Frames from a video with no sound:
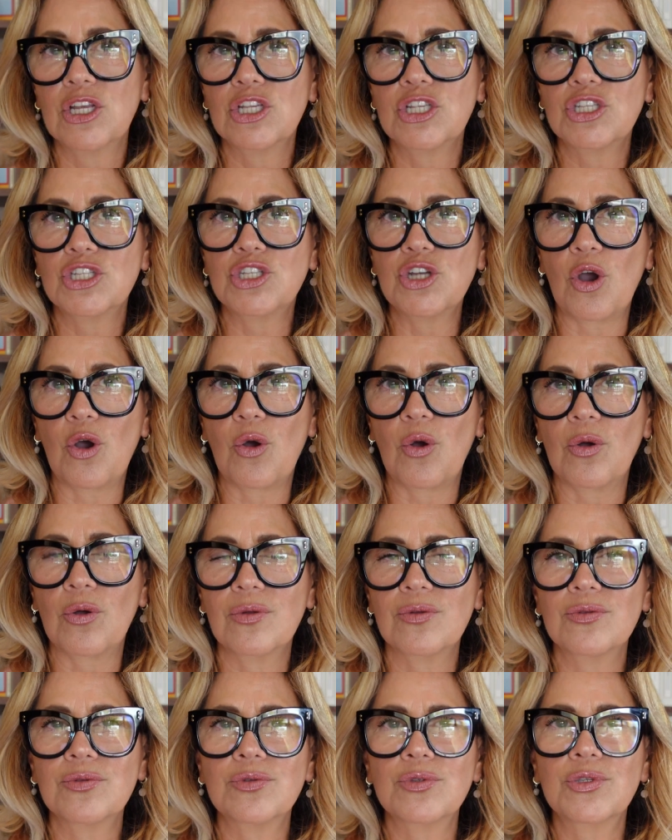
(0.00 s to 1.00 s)
Yo
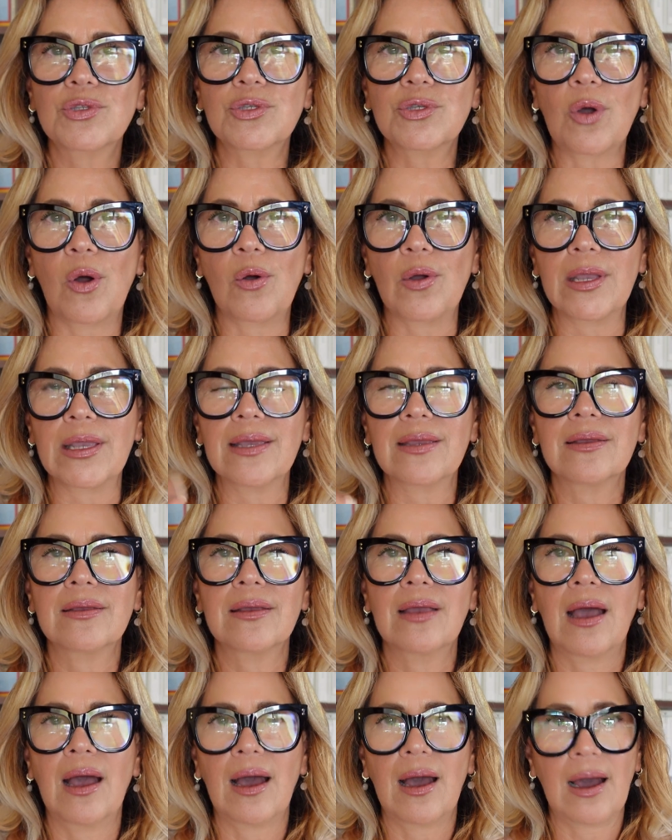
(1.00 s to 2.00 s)
soy,
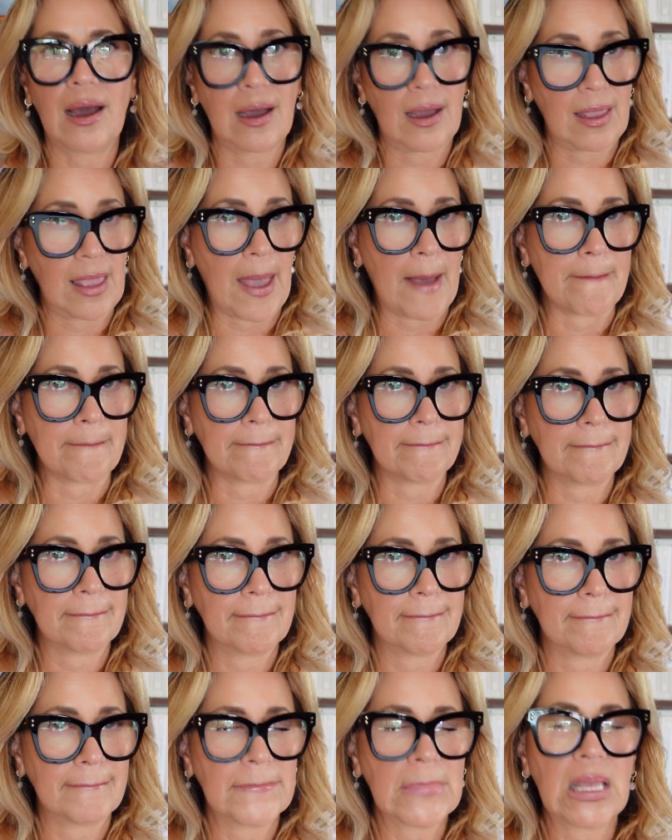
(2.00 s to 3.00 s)
I am.
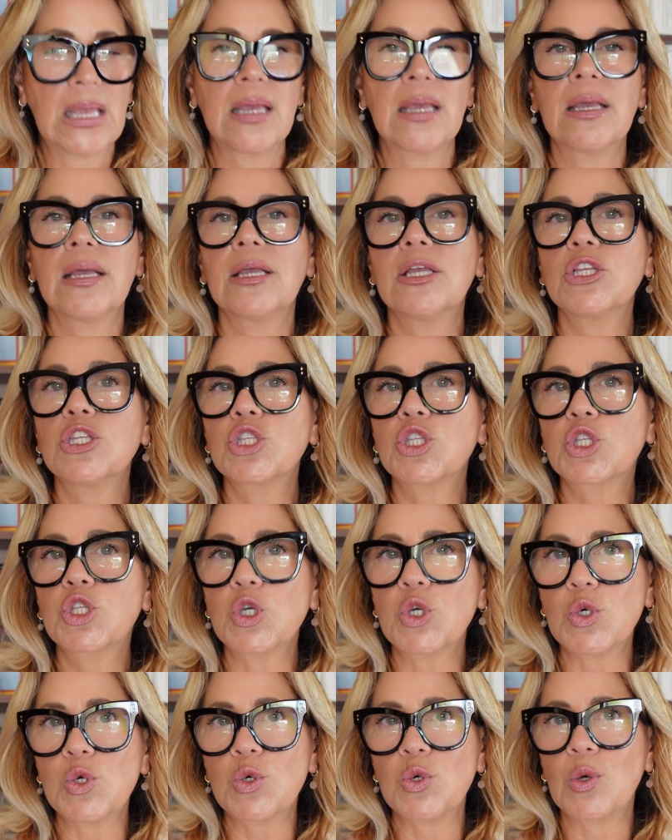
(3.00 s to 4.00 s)

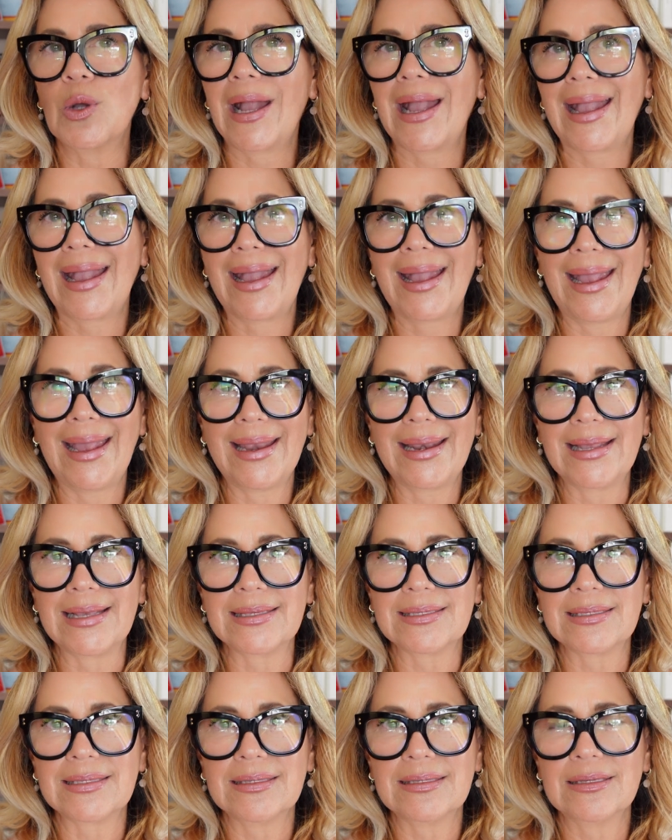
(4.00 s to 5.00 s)
Tú
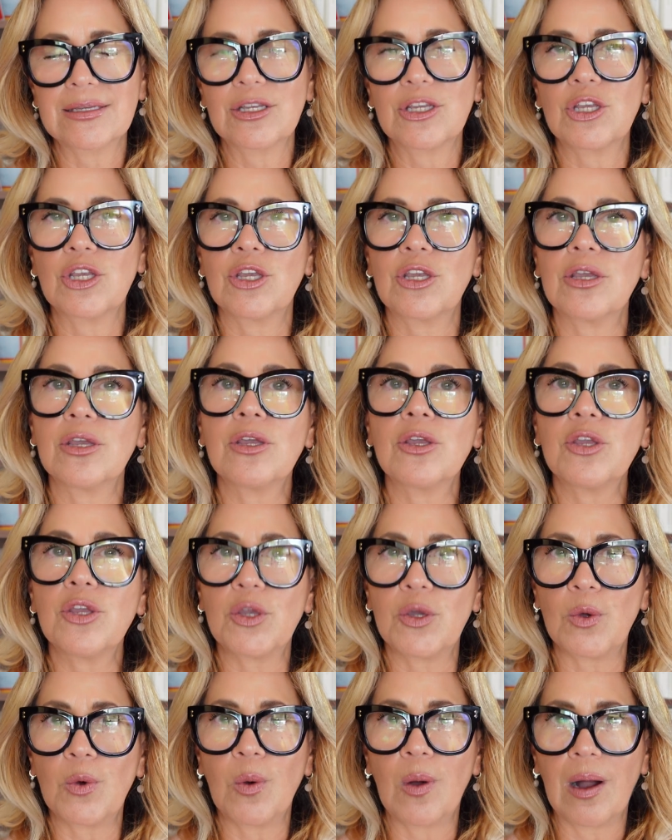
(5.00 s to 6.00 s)
eres,
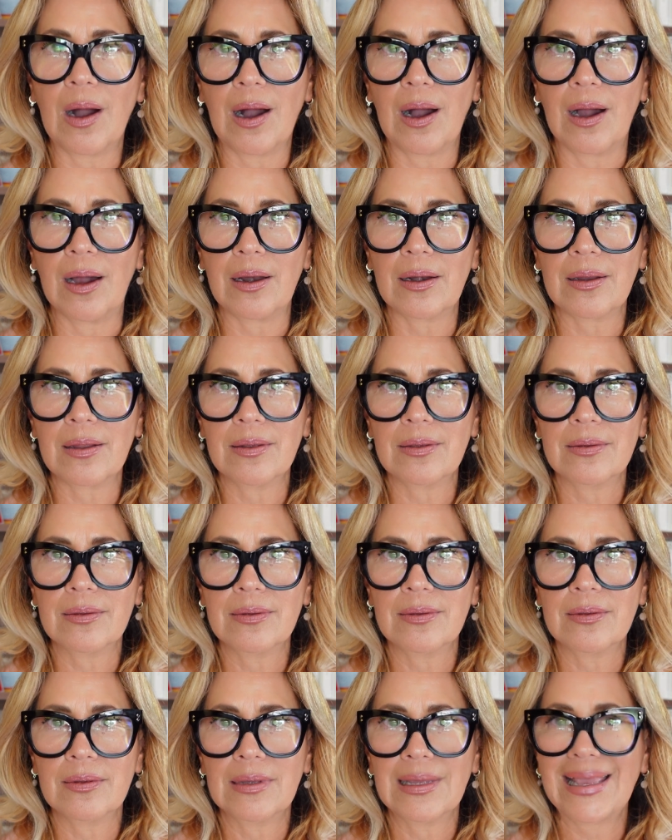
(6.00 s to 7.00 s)
you are.
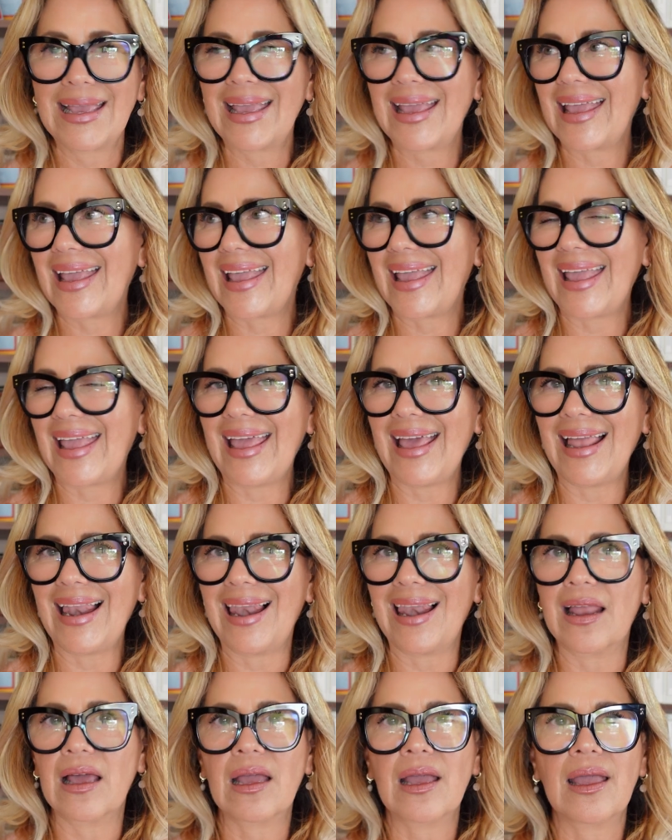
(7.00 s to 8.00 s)

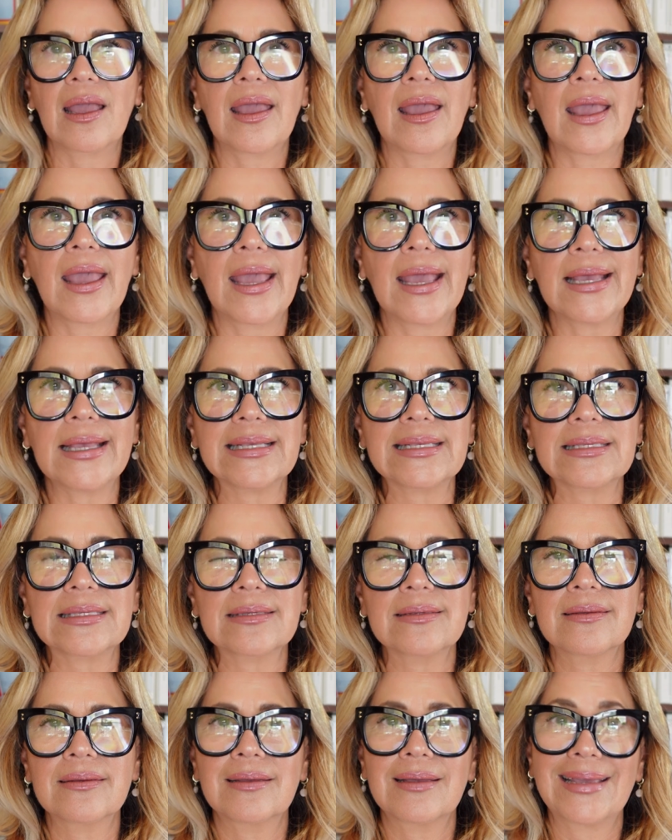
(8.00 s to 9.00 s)
Él es,
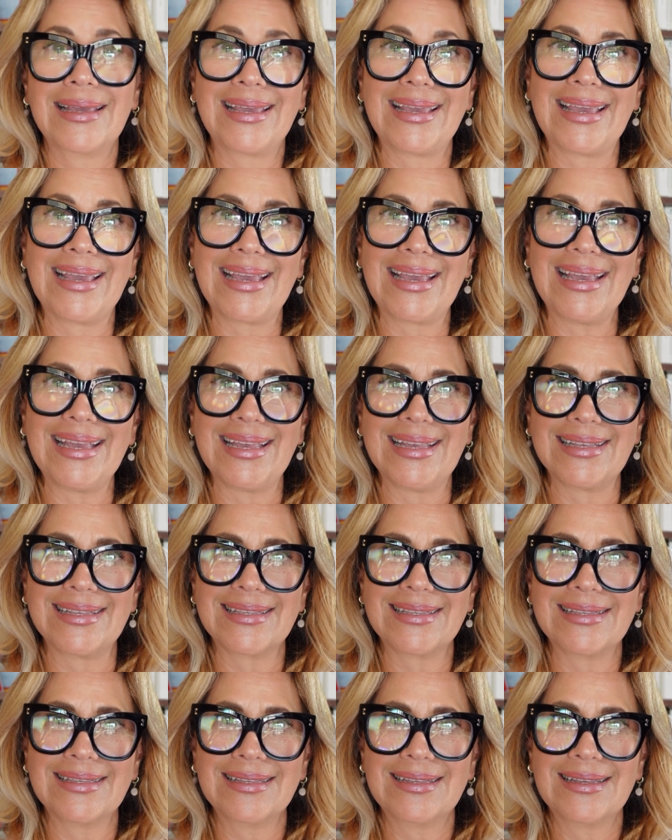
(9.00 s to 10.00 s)
he
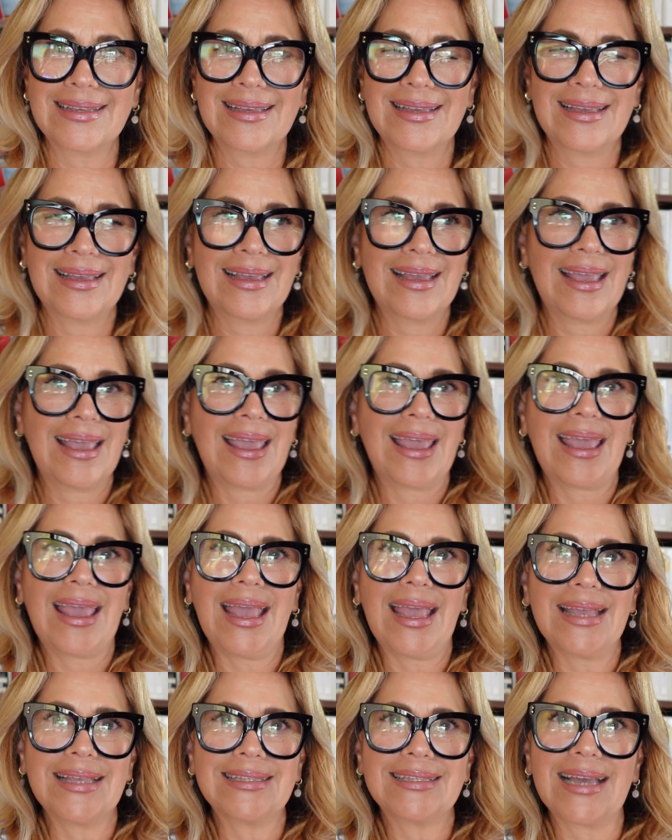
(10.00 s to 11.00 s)
is.
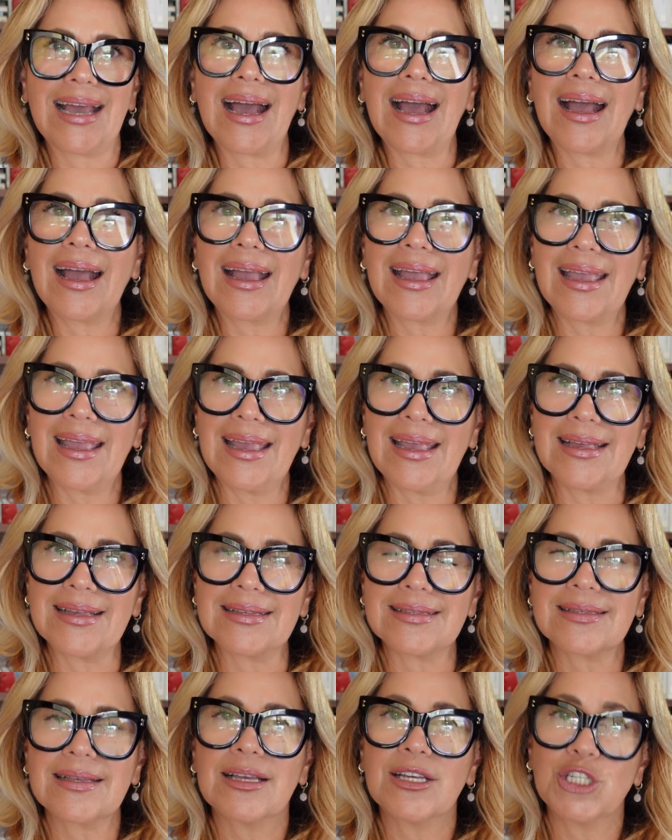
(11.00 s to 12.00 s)
Ella
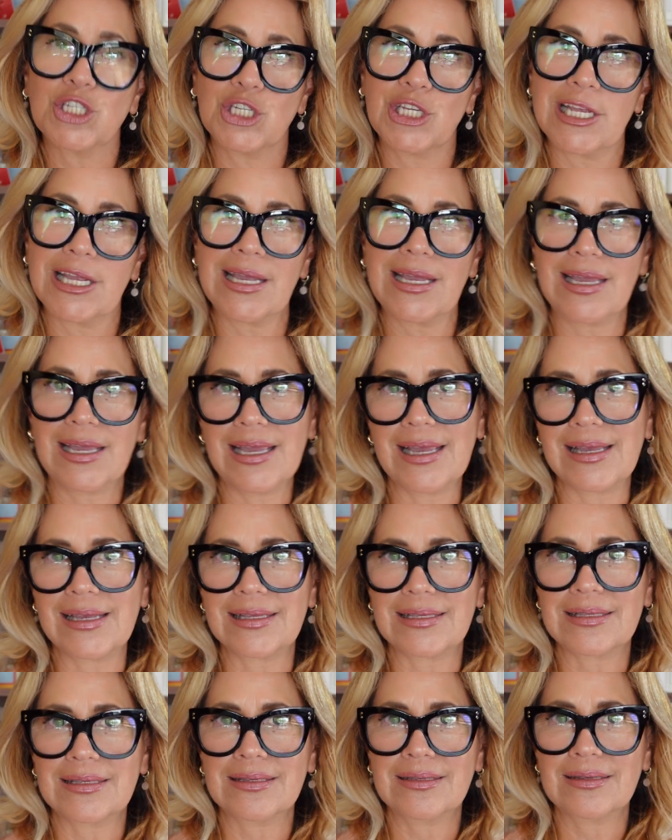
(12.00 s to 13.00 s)
es, she
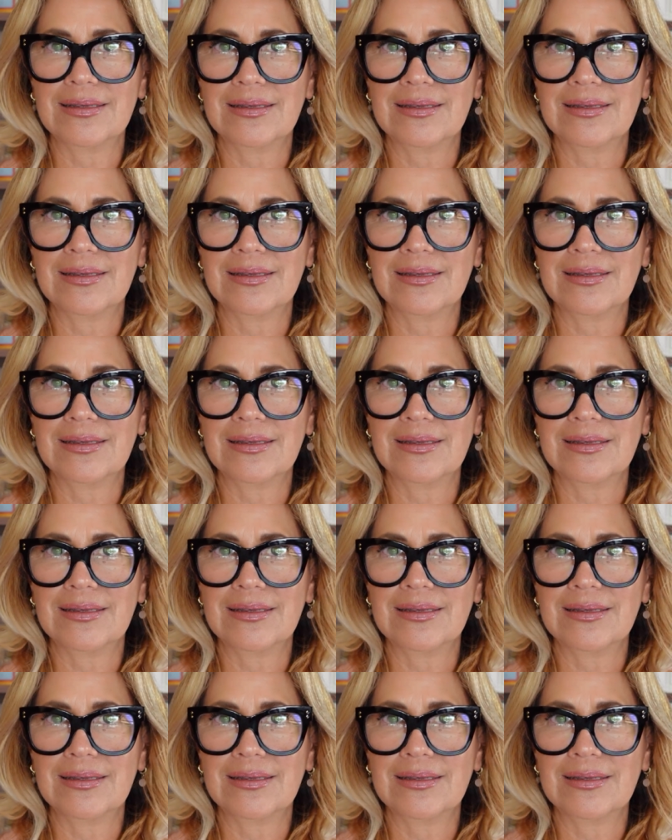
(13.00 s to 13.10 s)
is.